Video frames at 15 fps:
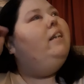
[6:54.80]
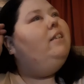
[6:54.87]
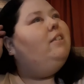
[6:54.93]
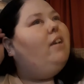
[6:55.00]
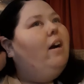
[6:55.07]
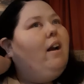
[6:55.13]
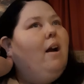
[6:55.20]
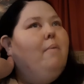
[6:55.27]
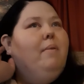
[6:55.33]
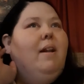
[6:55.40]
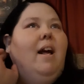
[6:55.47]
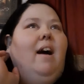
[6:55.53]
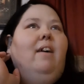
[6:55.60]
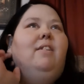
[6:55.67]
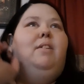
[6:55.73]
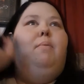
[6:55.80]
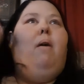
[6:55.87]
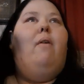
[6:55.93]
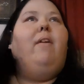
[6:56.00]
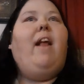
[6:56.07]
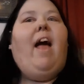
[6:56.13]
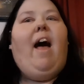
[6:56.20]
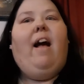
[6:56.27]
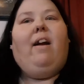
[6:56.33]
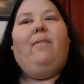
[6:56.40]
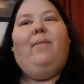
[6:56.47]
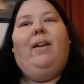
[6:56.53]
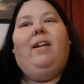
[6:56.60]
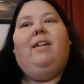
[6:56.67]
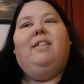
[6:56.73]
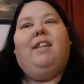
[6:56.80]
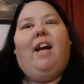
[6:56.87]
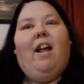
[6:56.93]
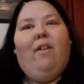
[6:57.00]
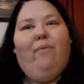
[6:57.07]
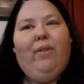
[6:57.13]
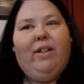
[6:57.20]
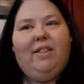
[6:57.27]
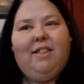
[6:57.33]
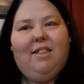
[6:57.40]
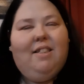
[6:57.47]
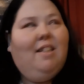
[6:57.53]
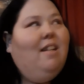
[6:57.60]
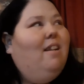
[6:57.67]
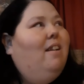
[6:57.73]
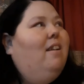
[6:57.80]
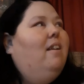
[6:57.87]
So I come in the house, I'm already aggravated because I gotta fix.